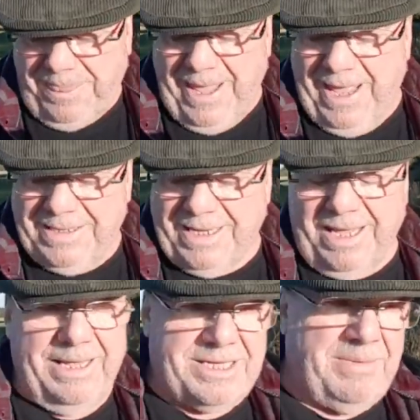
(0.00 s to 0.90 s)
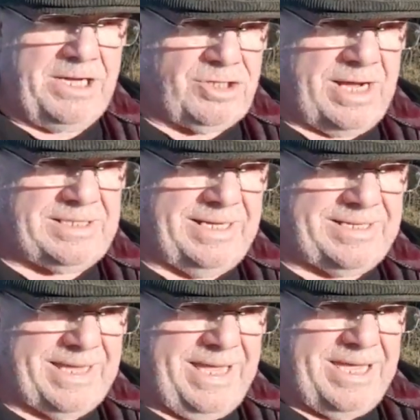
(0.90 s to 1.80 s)
And it's going to be interesting to
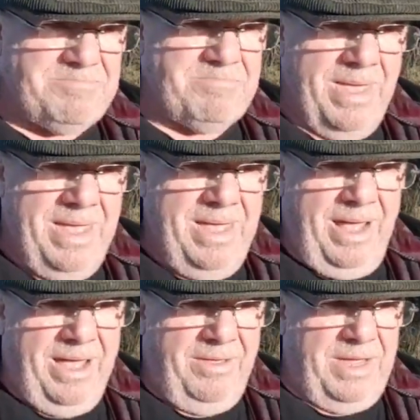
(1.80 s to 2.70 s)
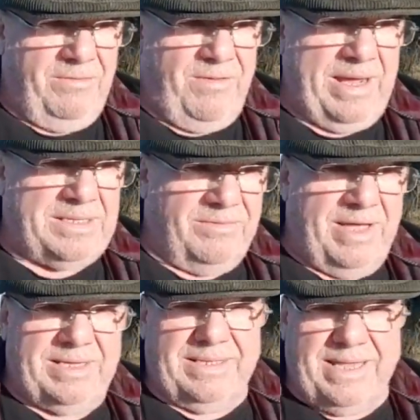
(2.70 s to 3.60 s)
see the effect of
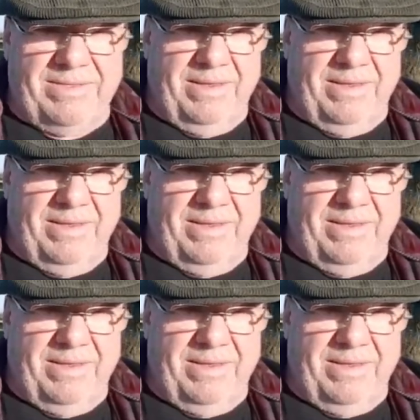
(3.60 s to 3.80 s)
this. To say